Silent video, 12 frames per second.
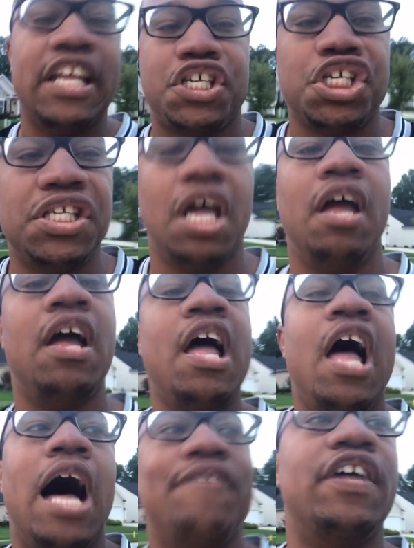this is
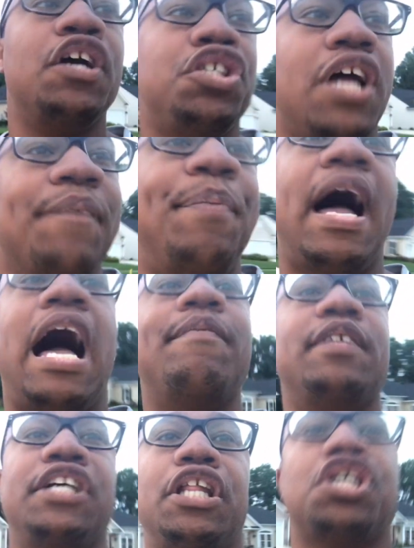eventually,
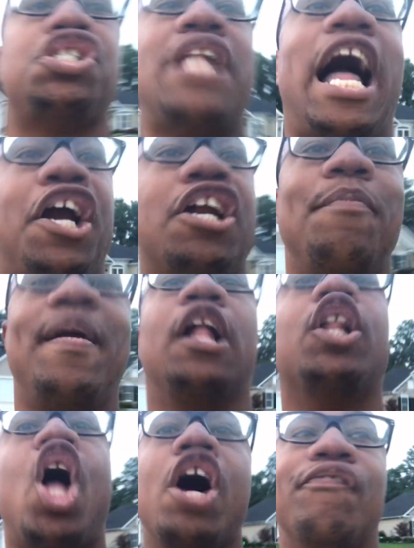obviously, this is not going to be a
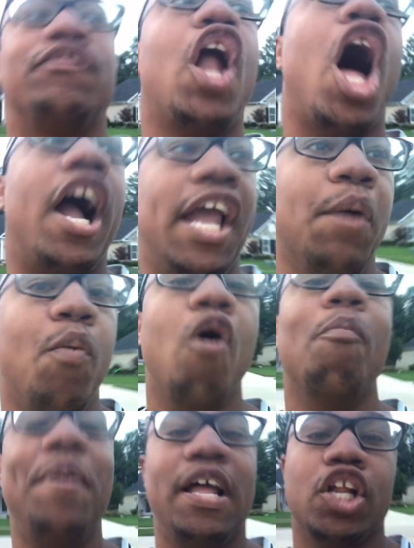long vlog. It
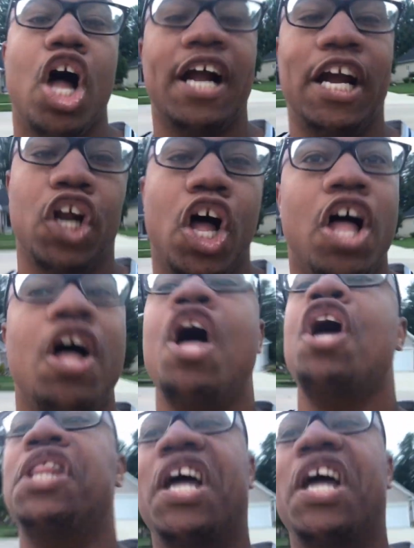won't be a long at all.